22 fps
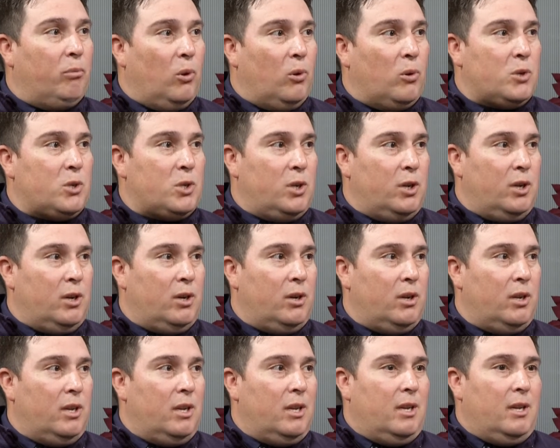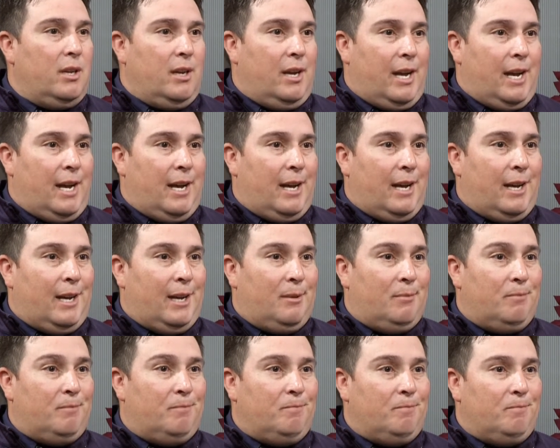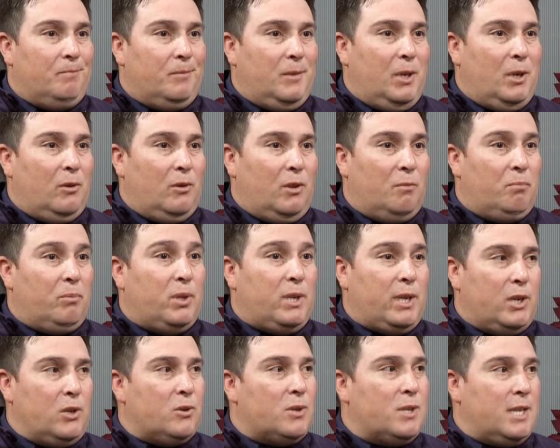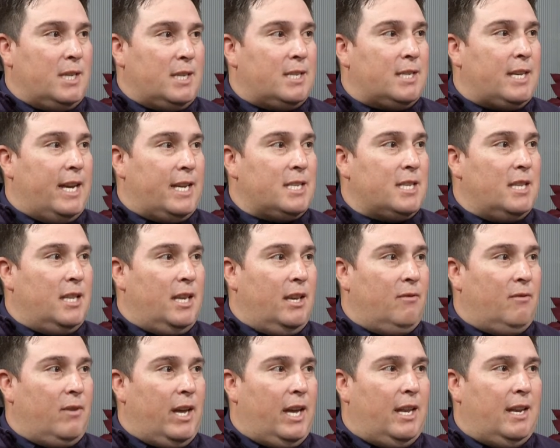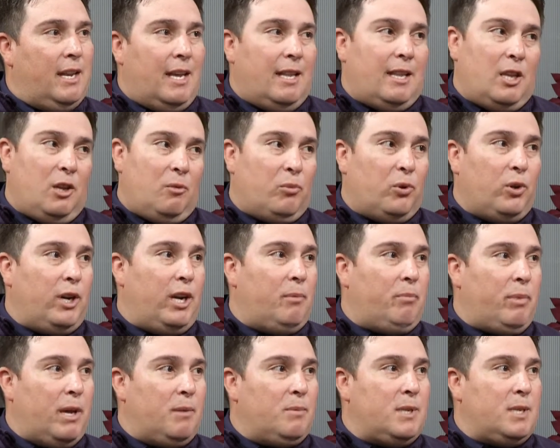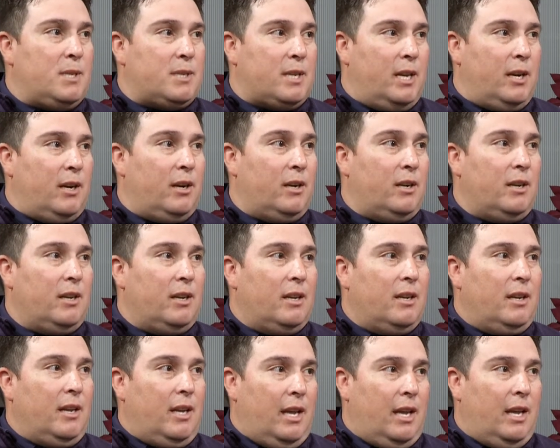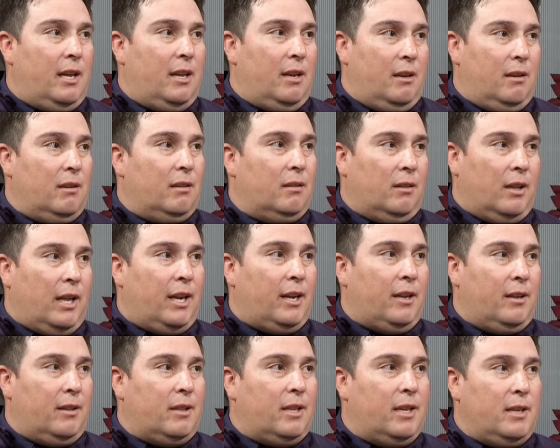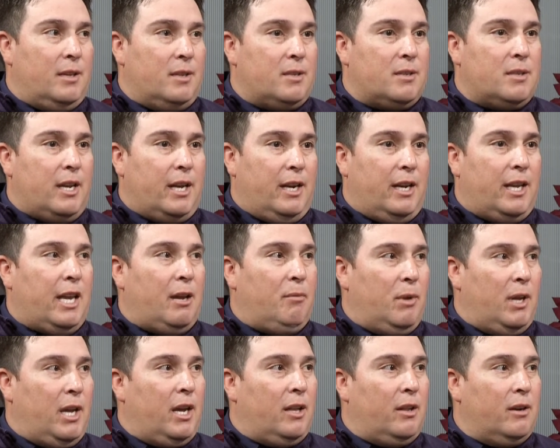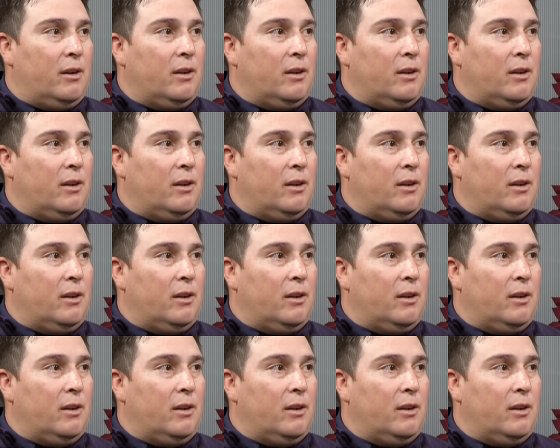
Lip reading: bolster, the potential success of the event. And then you put it at Pepsi Center, and a lot of good things kind of came together.